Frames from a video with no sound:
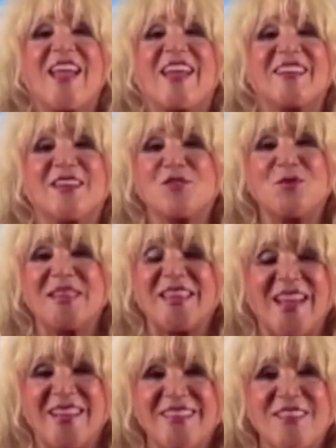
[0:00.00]
And on the
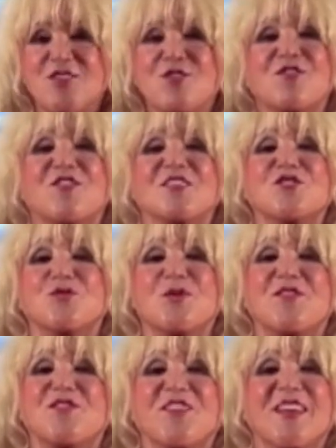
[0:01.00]
weekend, you feel
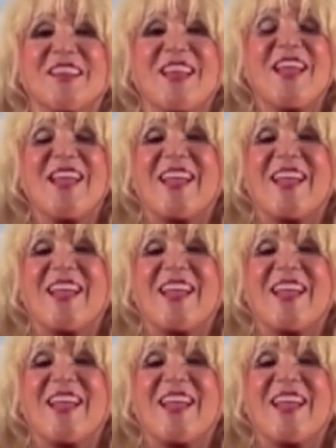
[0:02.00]
terrific.